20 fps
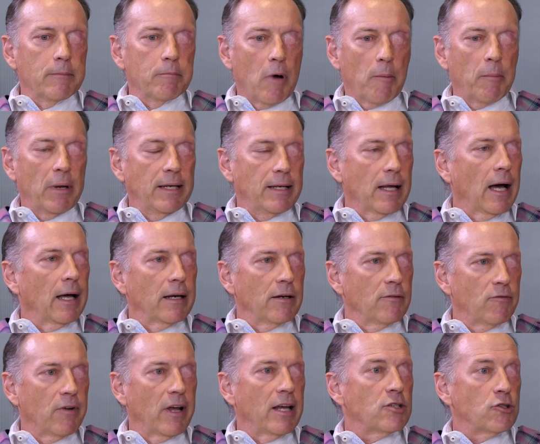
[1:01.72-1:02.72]
mum and dad
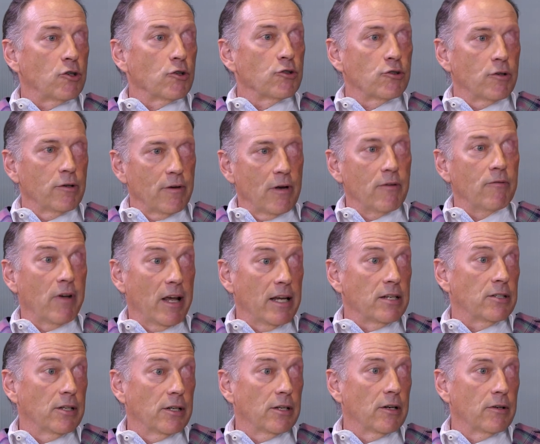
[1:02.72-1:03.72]
investors who
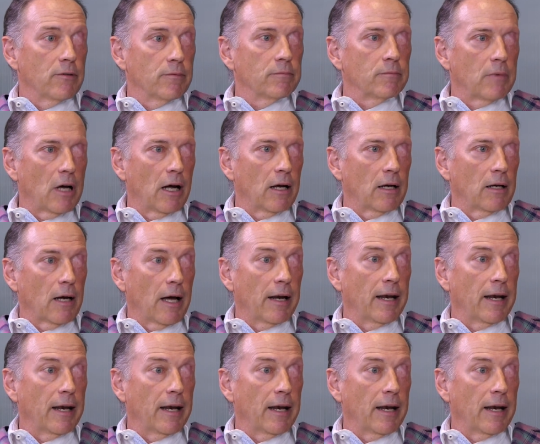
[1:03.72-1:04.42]
invested in a, uh,